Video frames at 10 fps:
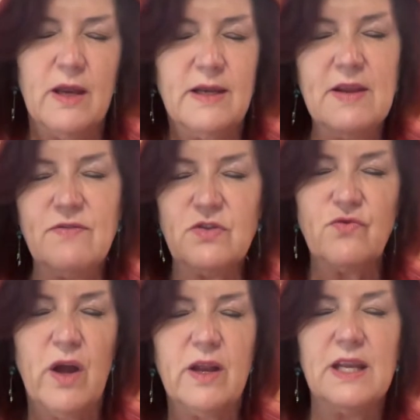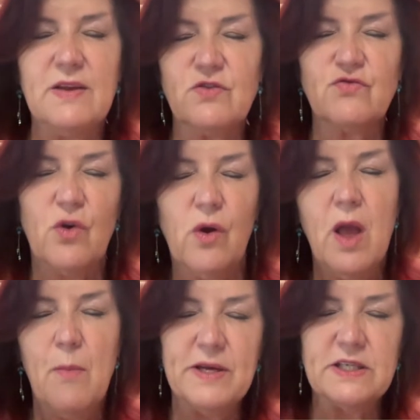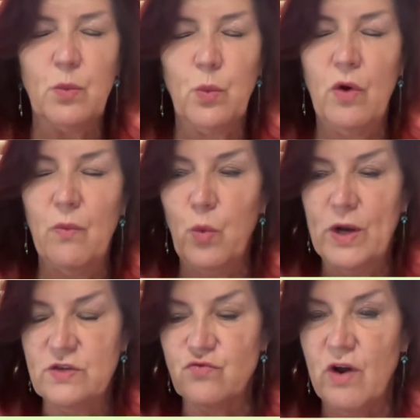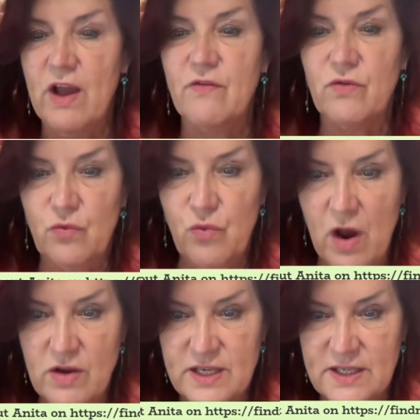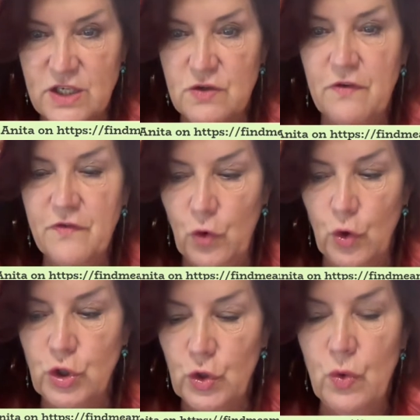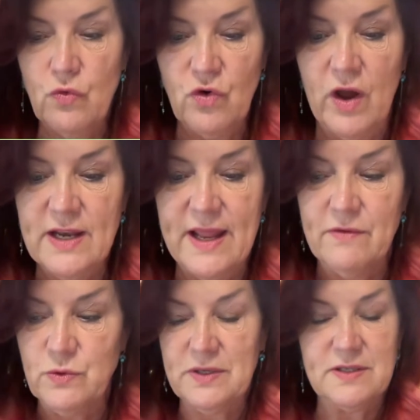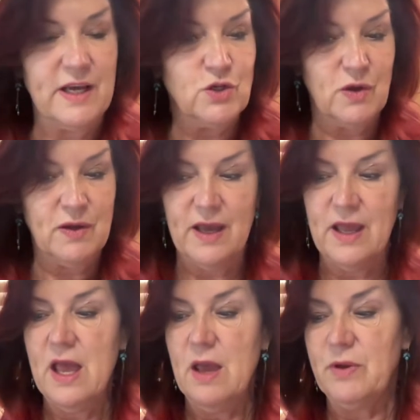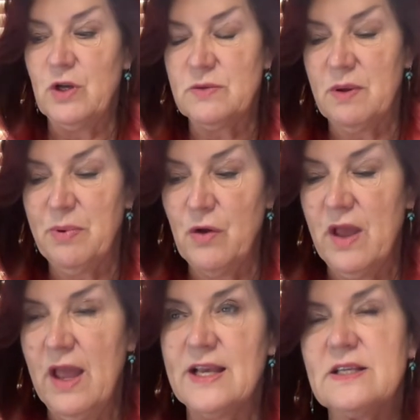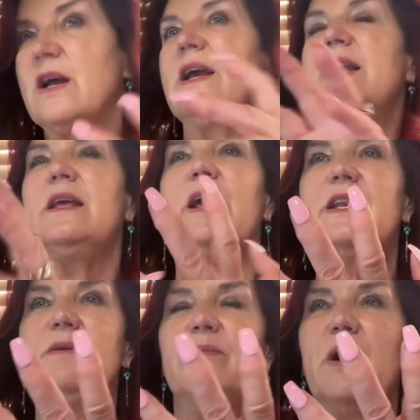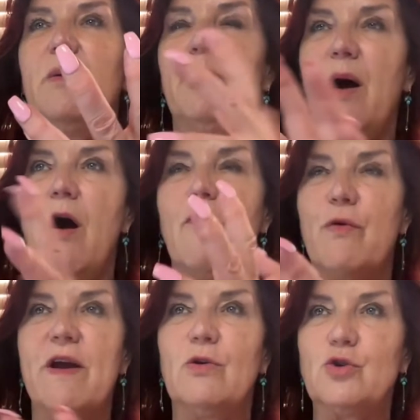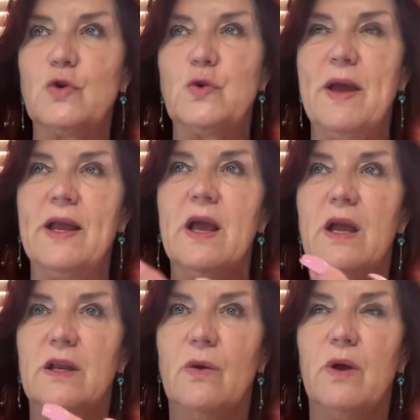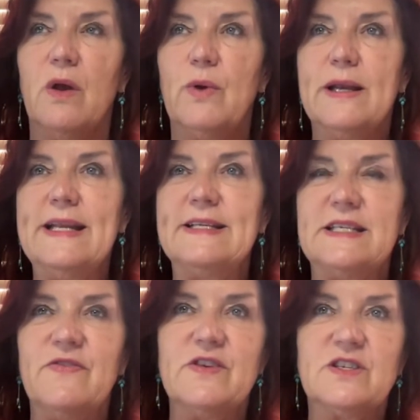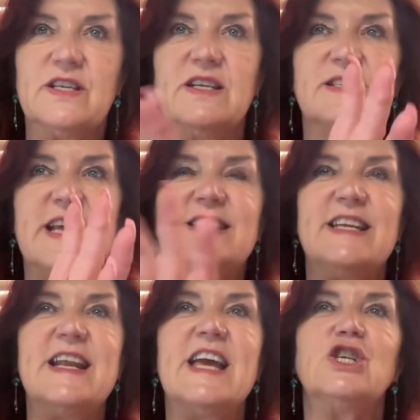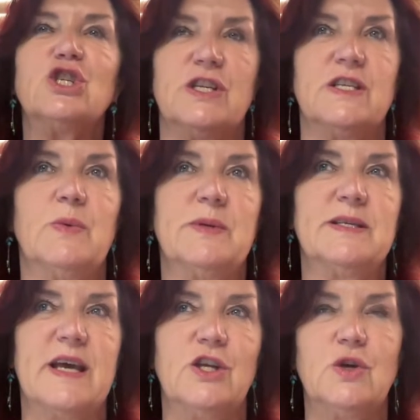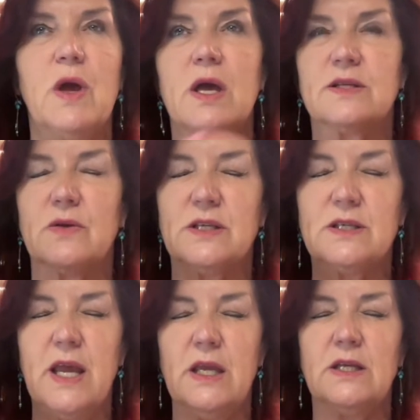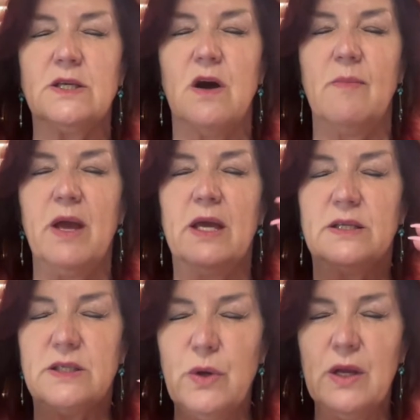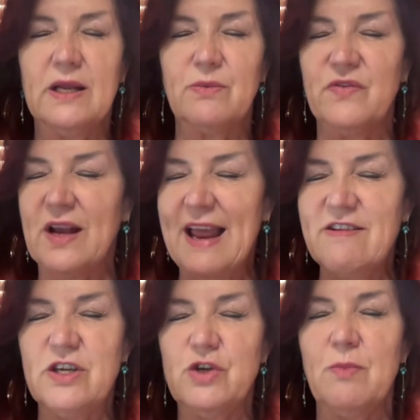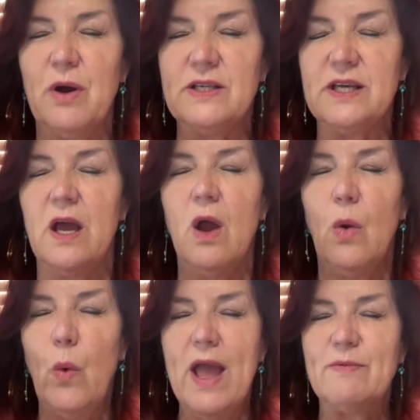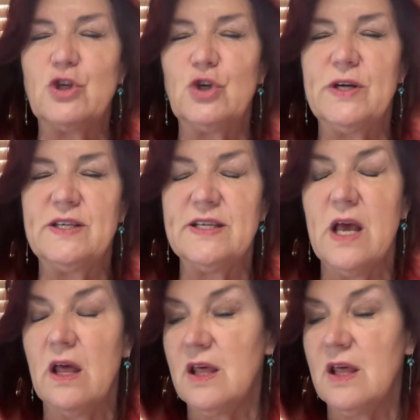Neither's right, neither's wrong, but it's what is right, the right decision for you right now. So I want to say to you, okay, because both, it's like any path we're out or choice we make, we lead to different destinations. I want to say to you. So just take your time, do it with clarity in your mind here. Weigh up your choices.